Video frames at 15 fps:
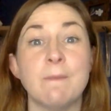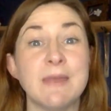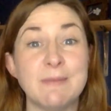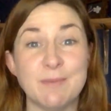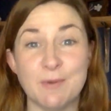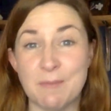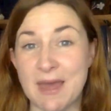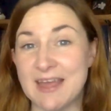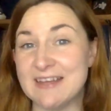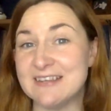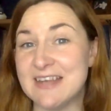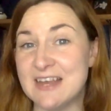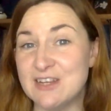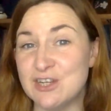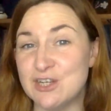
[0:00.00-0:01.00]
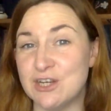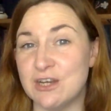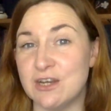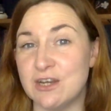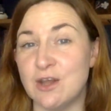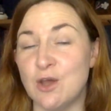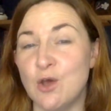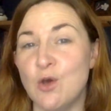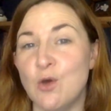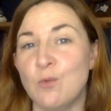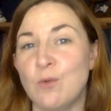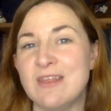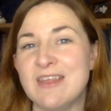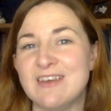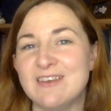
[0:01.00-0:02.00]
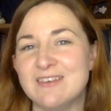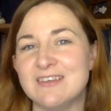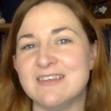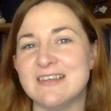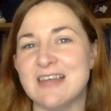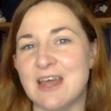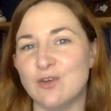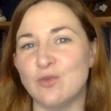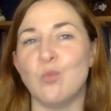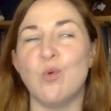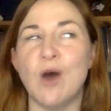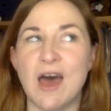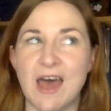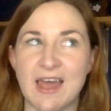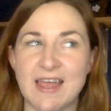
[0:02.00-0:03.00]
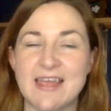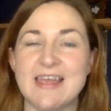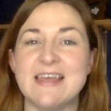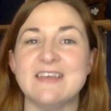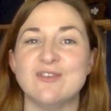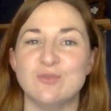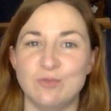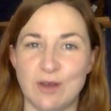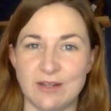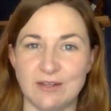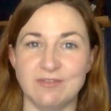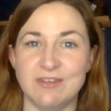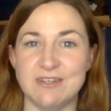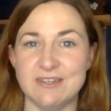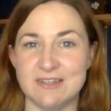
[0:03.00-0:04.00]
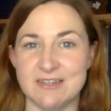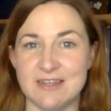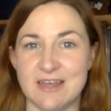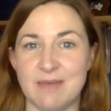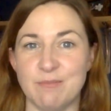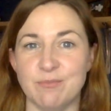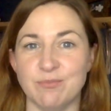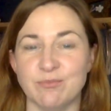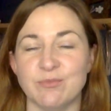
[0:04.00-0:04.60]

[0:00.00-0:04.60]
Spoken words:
People pay attention when they understand why it's relevant to them.